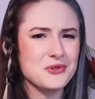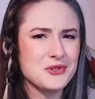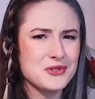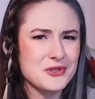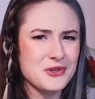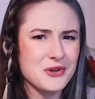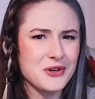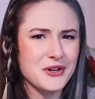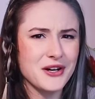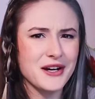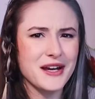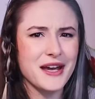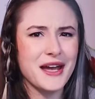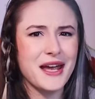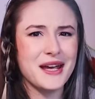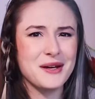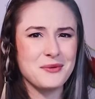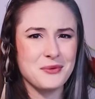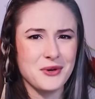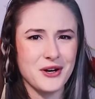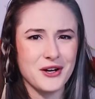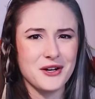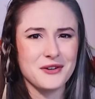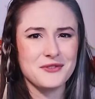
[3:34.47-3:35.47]
story
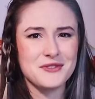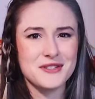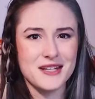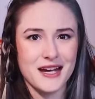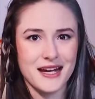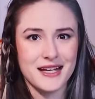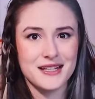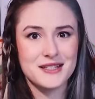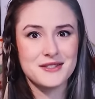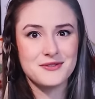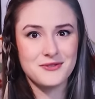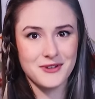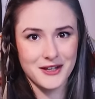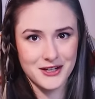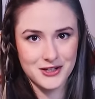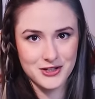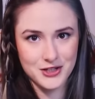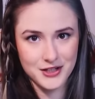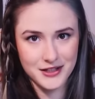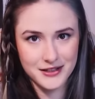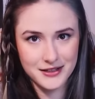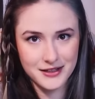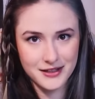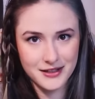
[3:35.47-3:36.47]
a work of science
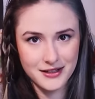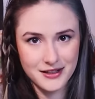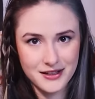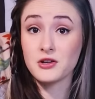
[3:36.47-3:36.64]
fiction.